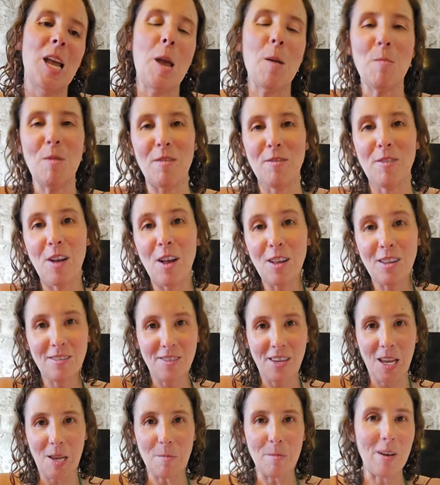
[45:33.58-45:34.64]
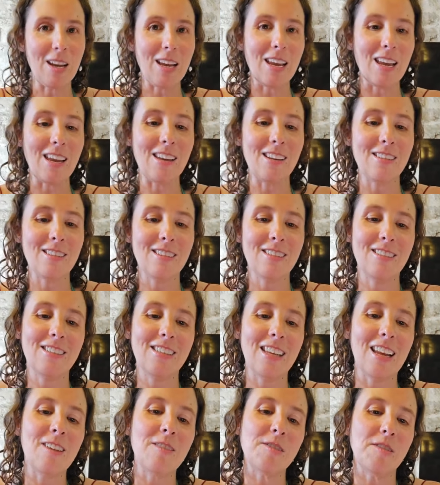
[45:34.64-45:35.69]
I'm evolving my
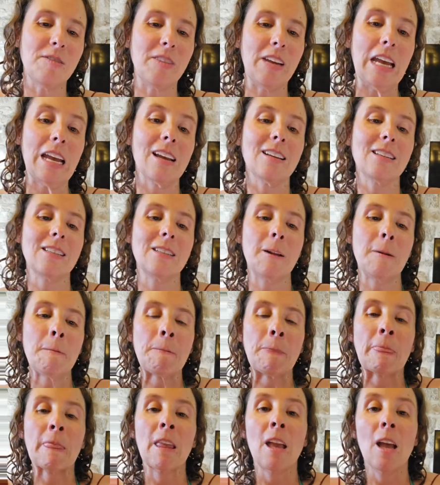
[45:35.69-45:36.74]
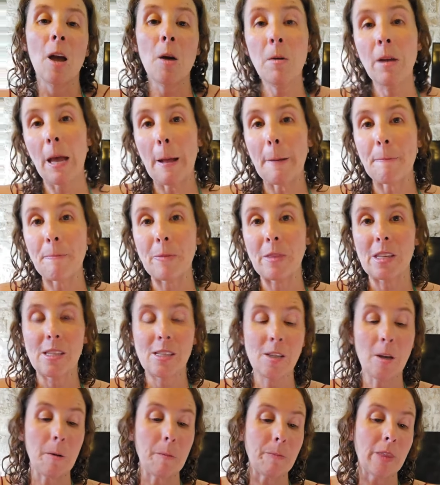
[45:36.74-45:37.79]
sound effects. Okay,
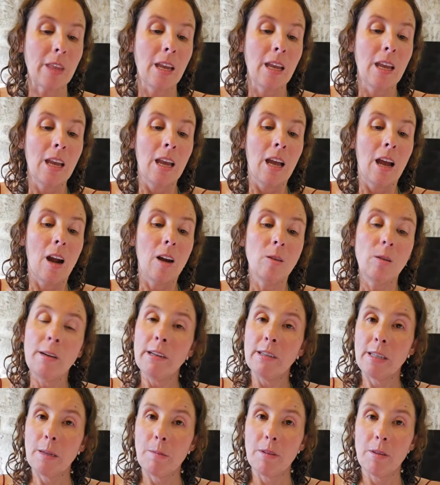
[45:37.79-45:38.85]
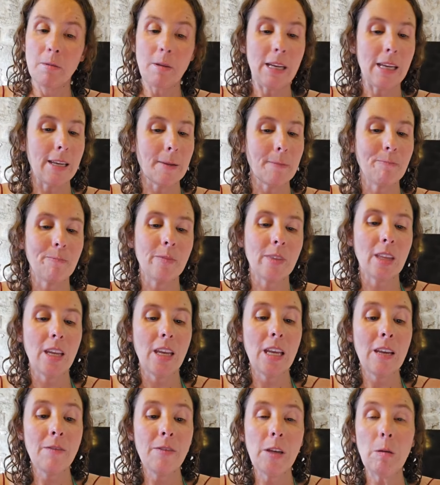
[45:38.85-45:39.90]
so our lawyer tip of the week.
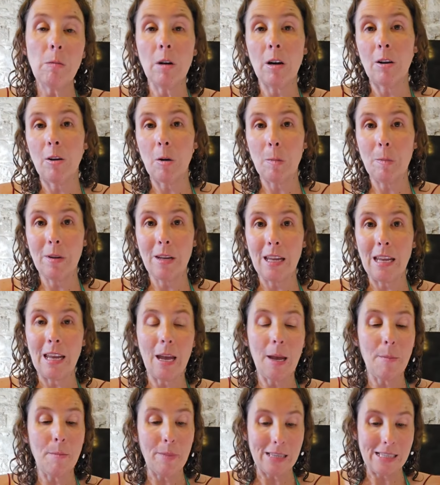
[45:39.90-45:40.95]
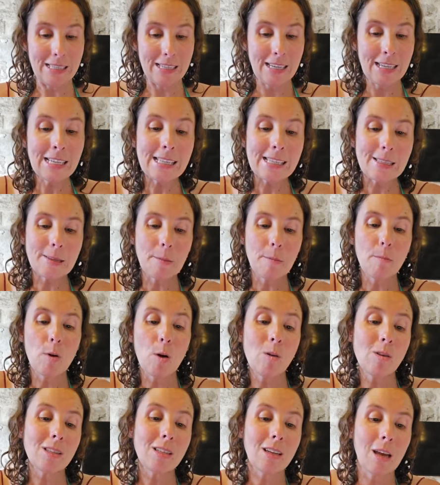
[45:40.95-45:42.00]
If you are opening a business,
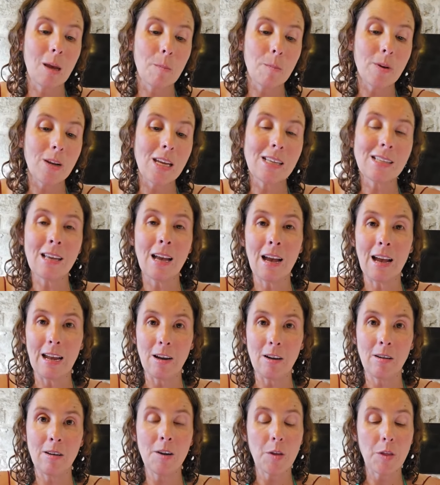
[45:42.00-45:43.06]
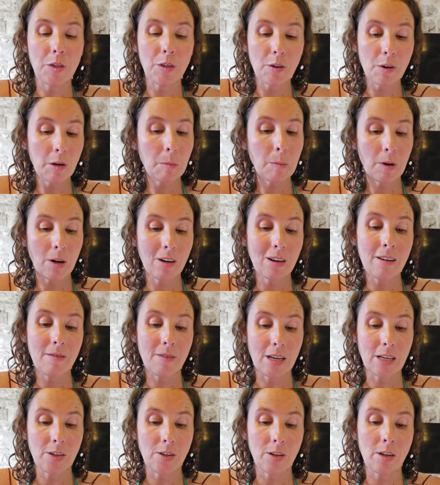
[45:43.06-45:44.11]
most companies hire a third-party
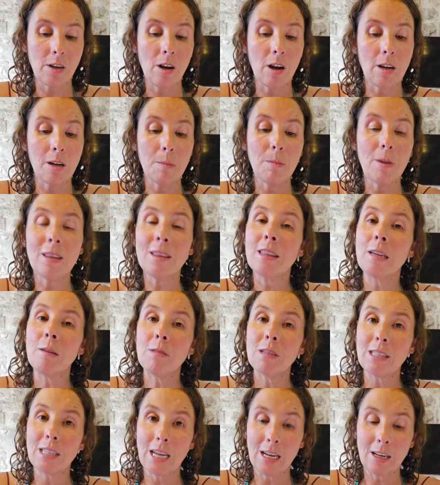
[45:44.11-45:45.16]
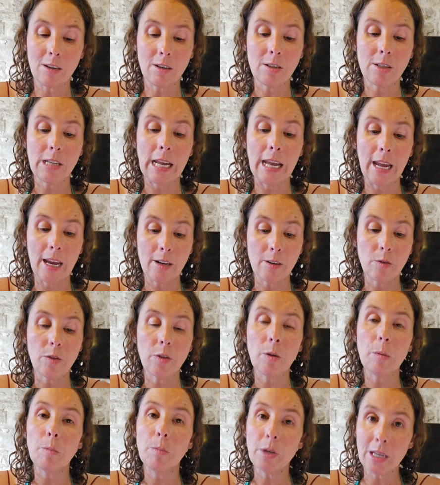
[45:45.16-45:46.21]
vendor on a monthly retainer to handle
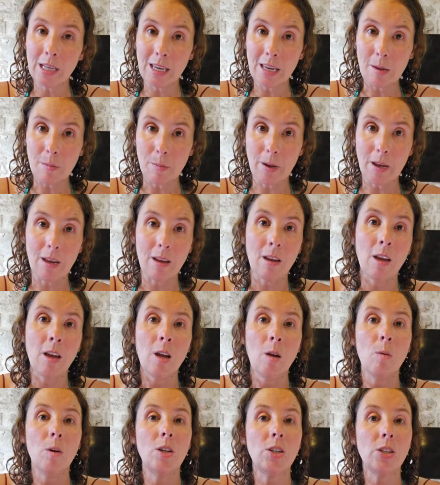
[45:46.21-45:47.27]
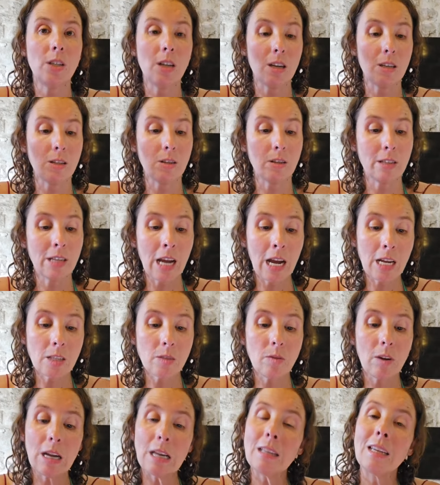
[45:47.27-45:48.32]
their bookkeeping, which does their
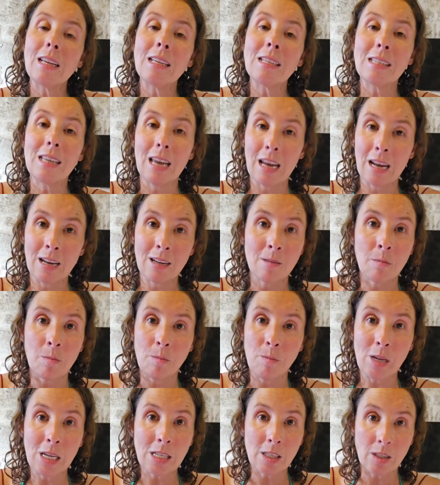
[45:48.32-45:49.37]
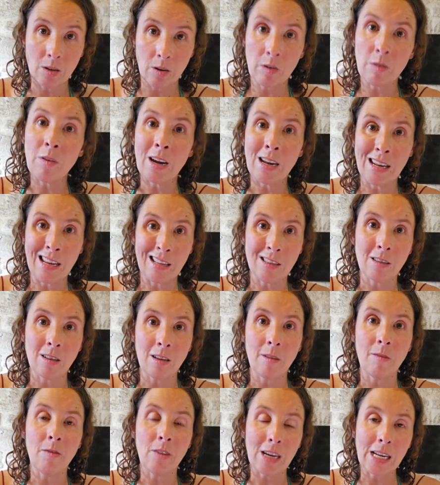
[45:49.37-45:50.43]
tax filings and meets their
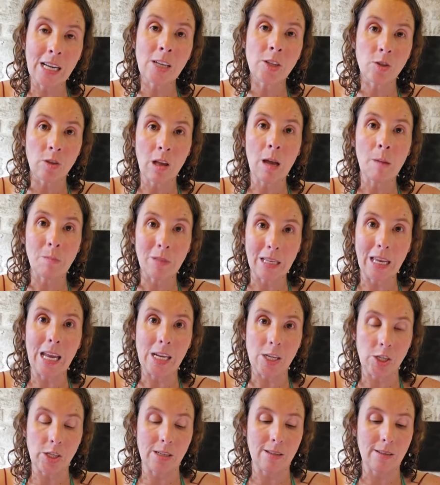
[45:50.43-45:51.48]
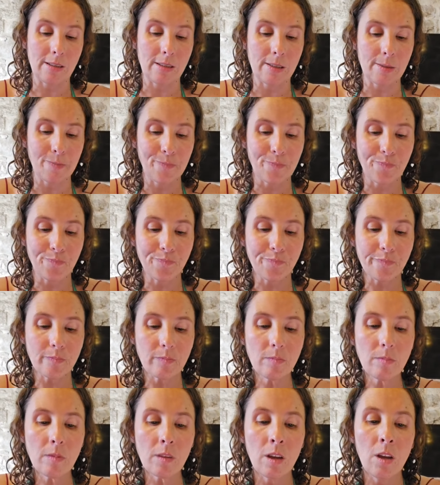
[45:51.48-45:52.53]
financial obligations.
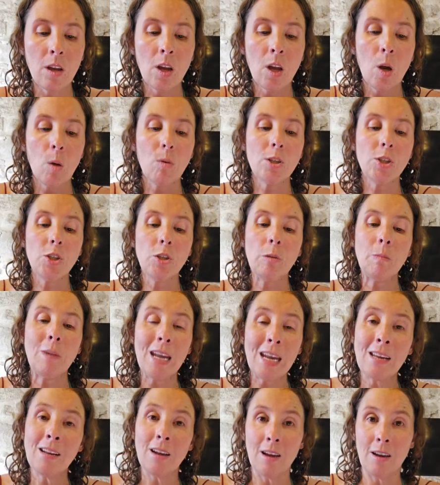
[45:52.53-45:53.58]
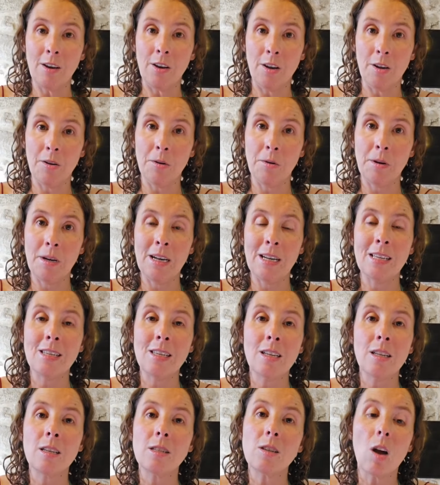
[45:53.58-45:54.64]
What you may not know,
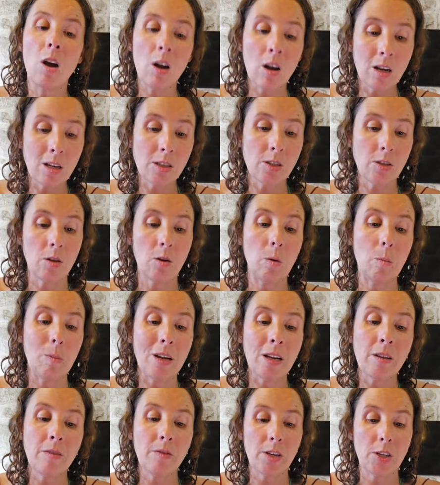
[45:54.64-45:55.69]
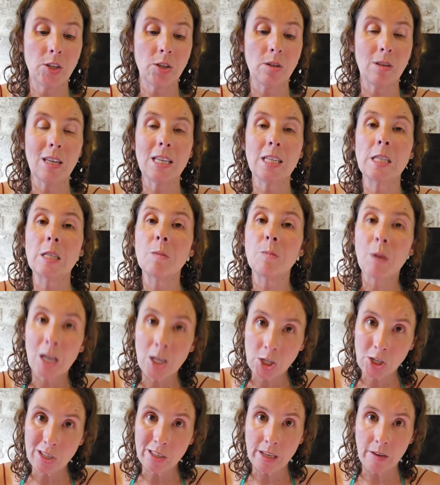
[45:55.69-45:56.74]
it's also beneficial,
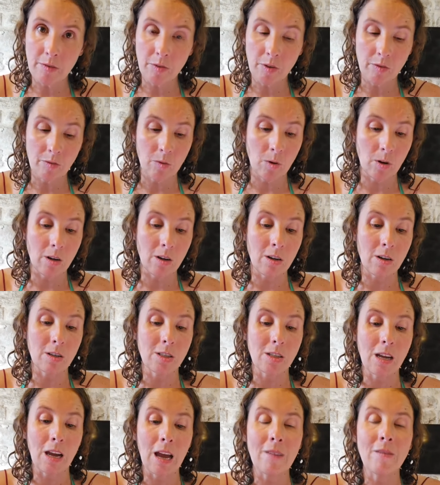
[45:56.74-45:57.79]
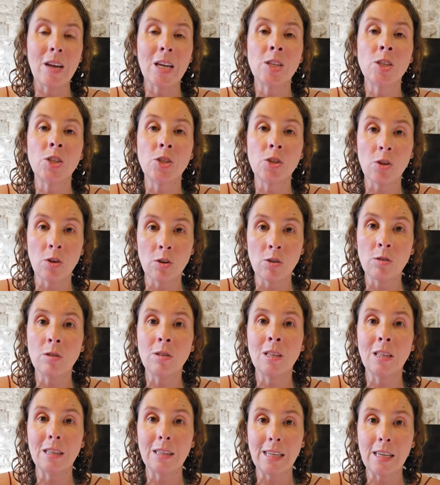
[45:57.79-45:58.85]
especially for foreigners, to have
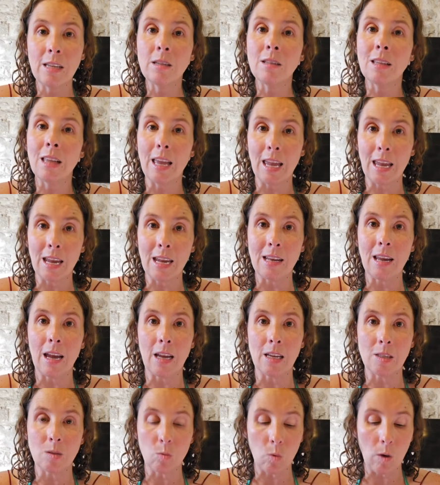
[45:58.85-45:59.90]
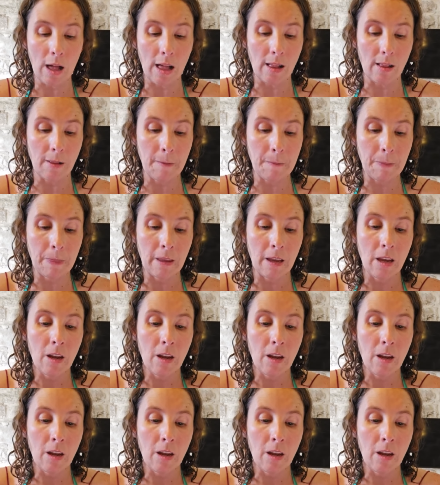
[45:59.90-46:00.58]
external legal aid as well.